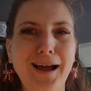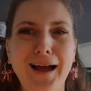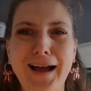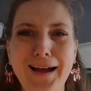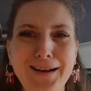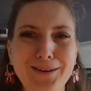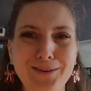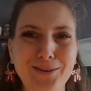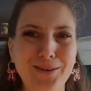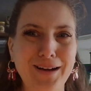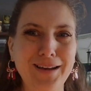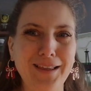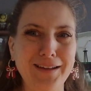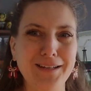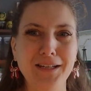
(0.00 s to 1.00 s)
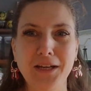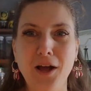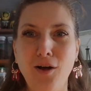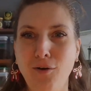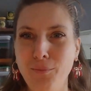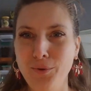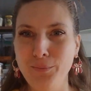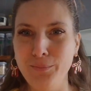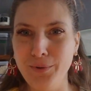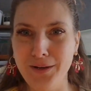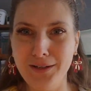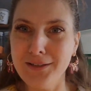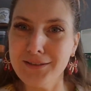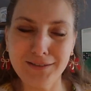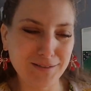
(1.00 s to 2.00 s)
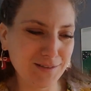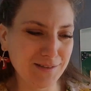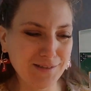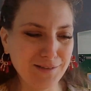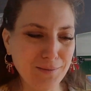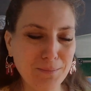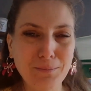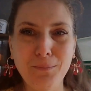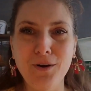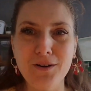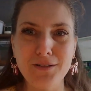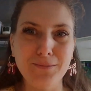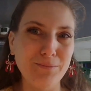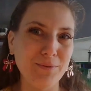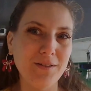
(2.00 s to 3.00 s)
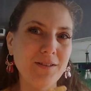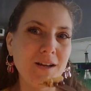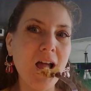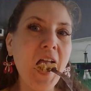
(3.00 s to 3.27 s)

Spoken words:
I don't know, I like the almond paste, the marzipan.